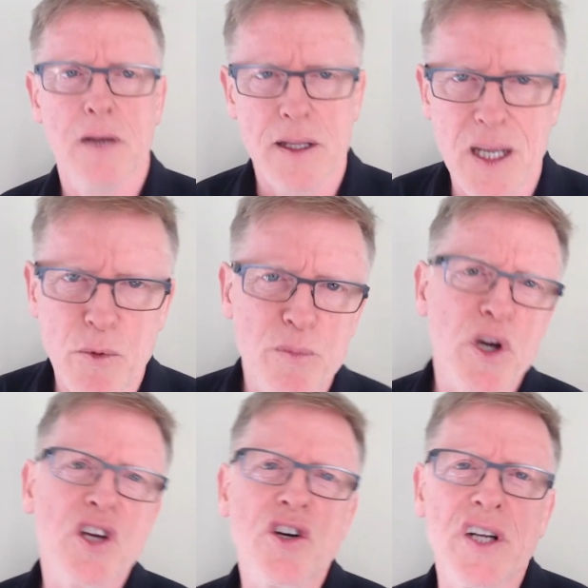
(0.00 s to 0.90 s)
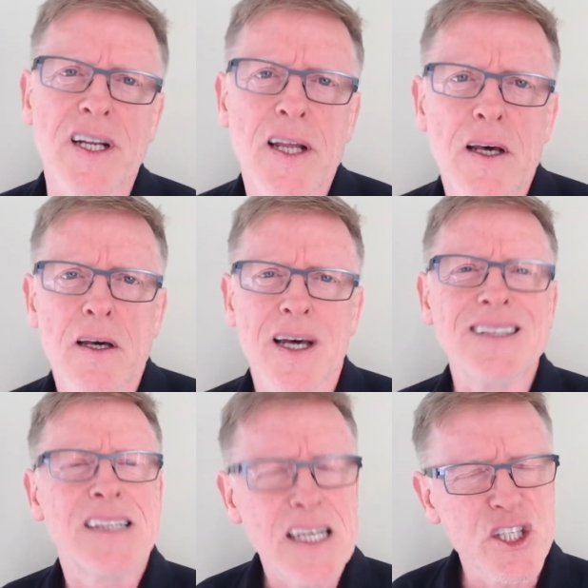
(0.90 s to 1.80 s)
I think we're pretty good at,
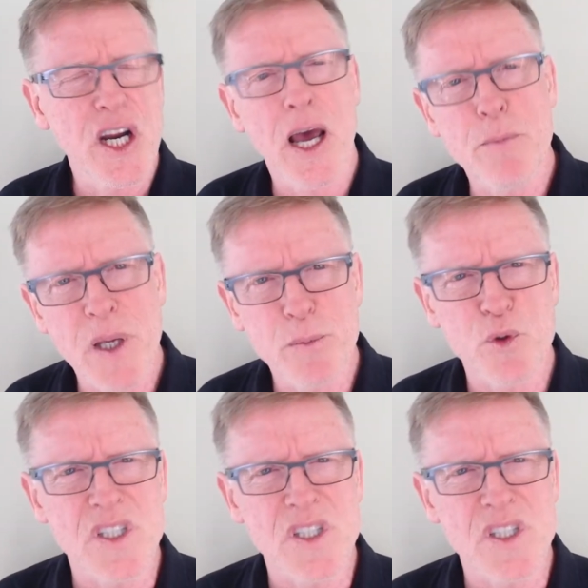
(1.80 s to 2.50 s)
at teaching our people